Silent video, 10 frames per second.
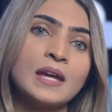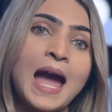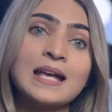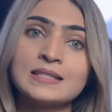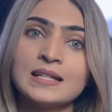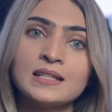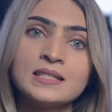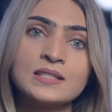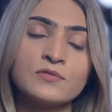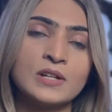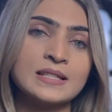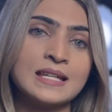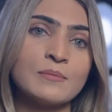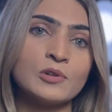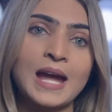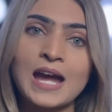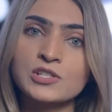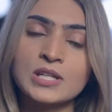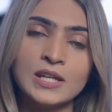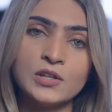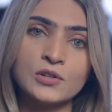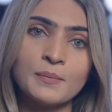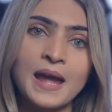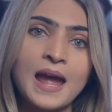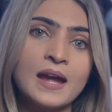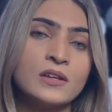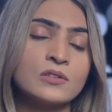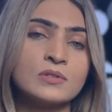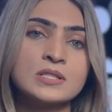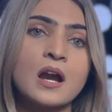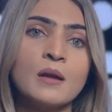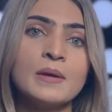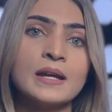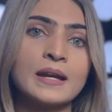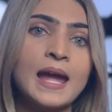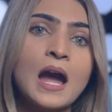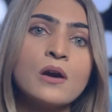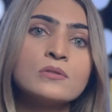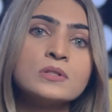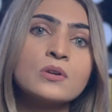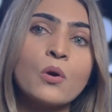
assets, for example, cash in your bank, your retirement account,